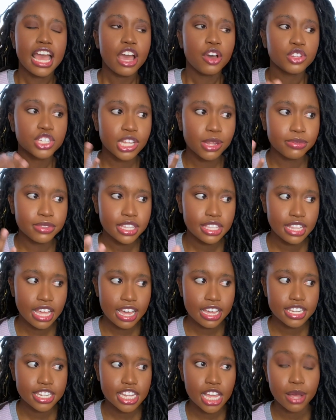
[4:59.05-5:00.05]
Something that
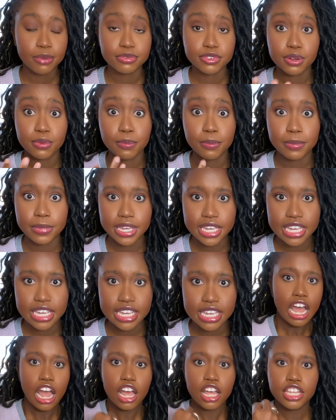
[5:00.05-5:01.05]
has helped
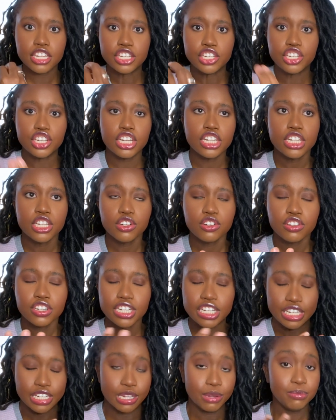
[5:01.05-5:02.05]
me is just
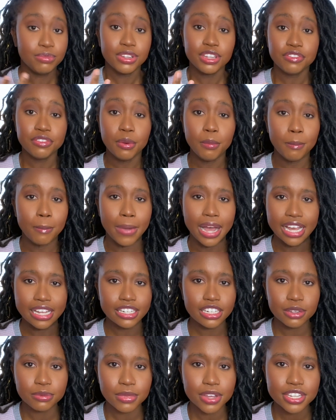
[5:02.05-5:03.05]
simply
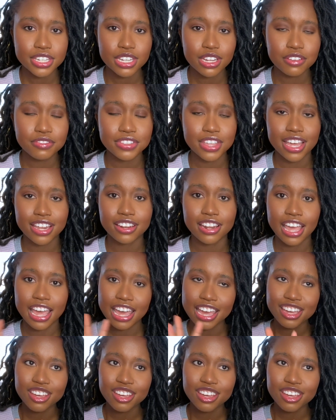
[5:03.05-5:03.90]
reminding myself that, hey,